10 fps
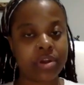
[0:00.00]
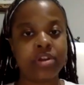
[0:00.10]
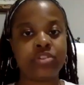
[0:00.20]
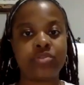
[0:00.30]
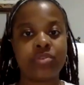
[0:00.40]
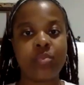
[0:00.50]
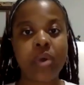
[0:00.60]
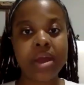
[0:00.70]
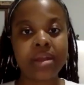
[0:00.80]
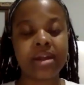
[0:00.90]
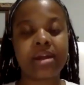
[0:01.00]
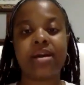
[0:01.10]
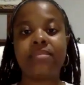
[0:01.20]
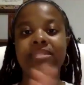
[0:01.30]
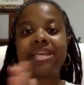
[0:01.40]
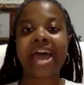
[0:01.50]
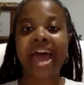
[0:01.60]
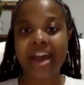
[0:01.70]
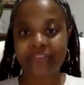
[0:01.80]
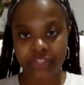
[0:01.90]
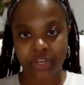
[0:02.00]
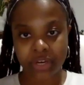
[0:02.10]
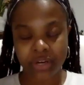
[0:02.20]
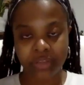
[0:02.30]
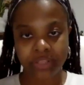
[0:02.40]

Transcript: So the 1 comes after